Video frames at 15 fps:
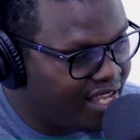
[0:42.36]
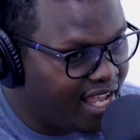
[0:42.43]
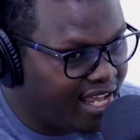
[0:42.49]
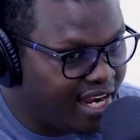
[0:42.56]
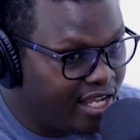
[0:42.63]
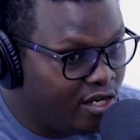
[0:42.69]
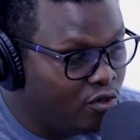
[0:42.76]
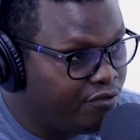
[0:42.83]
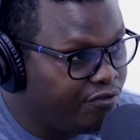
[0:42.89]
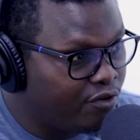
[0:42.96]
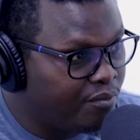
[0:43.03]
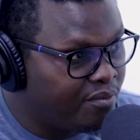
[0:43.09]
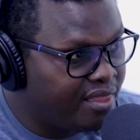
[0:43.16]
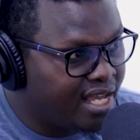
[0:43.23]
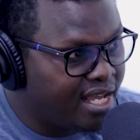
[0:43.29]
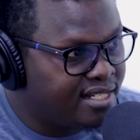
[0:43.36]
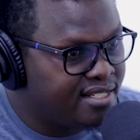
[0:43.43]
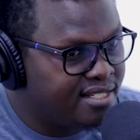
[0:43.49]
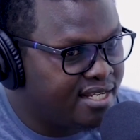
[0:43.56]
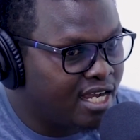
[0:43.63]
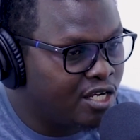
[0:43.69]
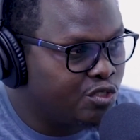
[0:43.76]
And I know from
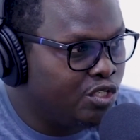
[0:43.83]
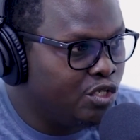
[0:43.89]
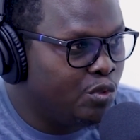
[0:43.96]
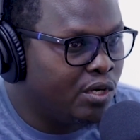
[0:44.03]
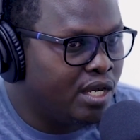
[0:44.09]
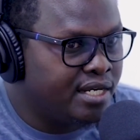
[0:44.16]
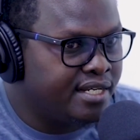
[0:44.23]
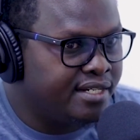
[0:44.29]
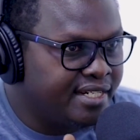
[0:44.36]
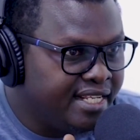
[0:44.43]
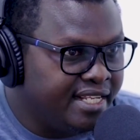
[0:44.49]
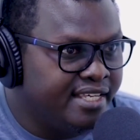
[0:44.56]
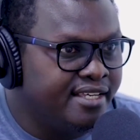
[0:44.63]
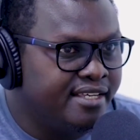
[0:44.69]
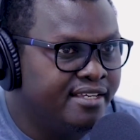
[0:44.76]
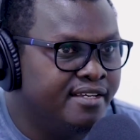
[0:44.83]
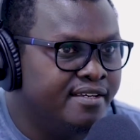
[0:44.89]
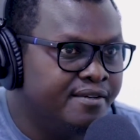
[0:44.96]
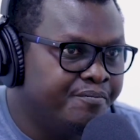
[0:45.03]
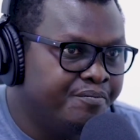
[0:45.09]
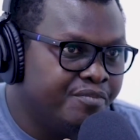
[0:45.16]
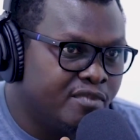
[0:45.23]
that, actually, you can really
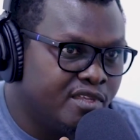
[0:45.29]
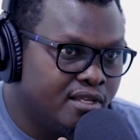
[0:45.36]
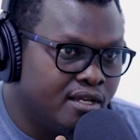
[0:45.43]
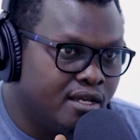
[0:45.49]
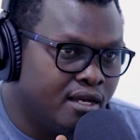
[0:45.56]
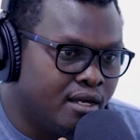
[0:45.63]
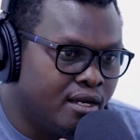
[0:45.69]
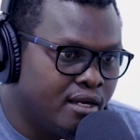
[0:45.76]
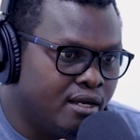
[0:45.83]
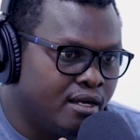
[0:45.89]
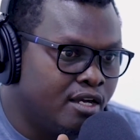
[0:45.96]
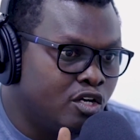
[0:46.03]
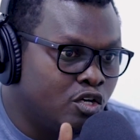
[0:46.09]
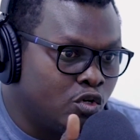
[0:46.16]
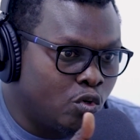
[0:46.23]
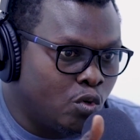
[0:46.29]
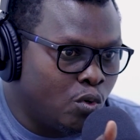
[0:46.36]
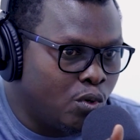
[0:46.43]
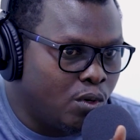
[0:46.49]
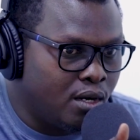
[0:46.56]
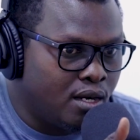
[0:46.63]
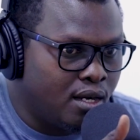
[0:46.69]

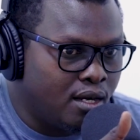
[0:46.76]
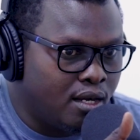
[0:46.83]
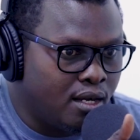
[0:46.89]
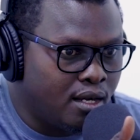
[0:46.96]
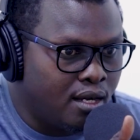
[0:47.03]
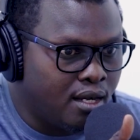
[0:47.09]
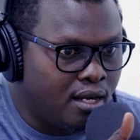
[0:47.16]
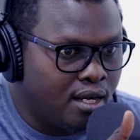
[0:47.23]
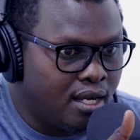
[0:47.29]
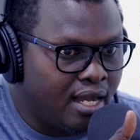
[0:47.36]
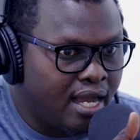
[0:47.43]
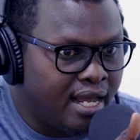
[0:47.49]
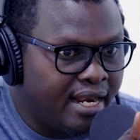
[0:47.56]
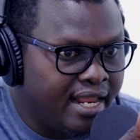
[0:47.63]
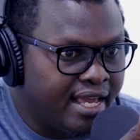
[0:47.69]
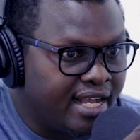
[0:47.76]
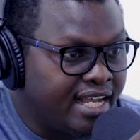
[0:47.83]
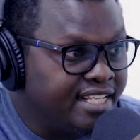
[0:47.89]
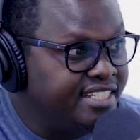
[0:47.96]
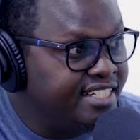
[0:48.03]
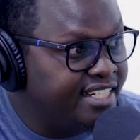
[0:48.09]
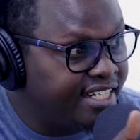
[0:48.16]
grow like
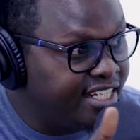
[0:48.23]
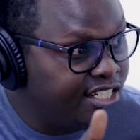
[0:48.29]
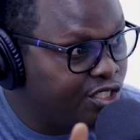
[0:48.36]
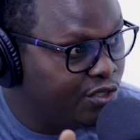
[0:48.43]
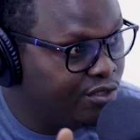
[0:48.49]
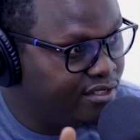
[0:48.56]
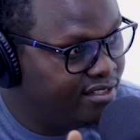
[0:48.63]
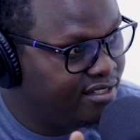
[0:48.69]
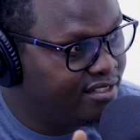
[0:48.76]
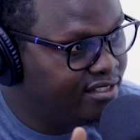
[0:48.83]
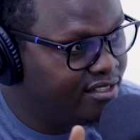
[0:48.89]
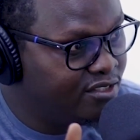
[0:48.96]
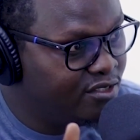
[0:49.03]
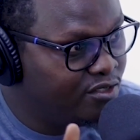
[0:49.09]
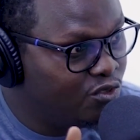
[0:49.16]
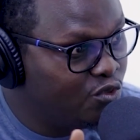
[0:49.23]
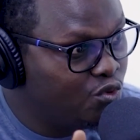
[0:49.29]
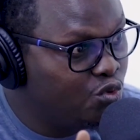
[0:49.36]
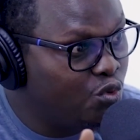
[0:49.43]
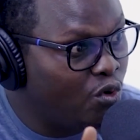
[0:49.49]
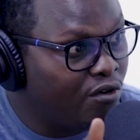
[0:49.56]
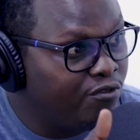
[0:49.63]
a generation
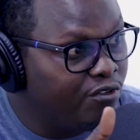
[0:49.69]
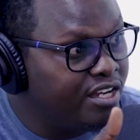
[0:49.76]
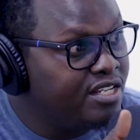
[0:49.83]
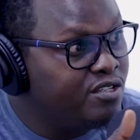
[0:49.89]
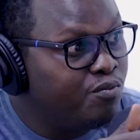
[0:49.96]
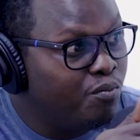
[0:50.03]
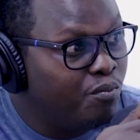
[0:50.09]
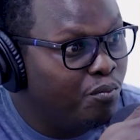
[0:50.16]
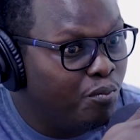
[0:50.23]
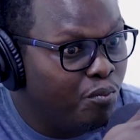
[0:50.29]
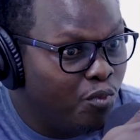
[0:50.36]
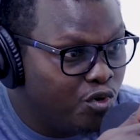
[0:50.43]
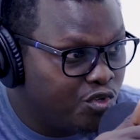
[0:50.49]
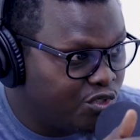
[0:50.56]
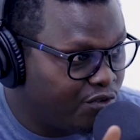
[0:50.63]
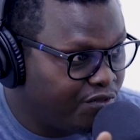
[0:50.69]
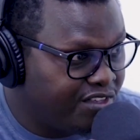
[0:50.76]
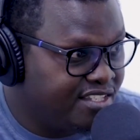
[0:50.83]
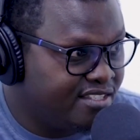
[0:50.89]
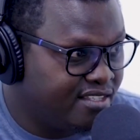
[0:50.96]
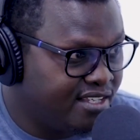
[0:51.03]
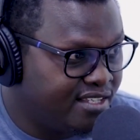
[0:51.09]
to avoid most of
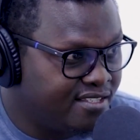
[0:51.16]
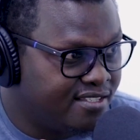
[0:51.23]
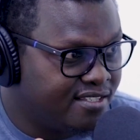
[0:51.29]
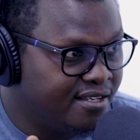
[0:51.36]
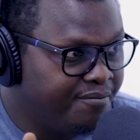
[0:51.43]
these things.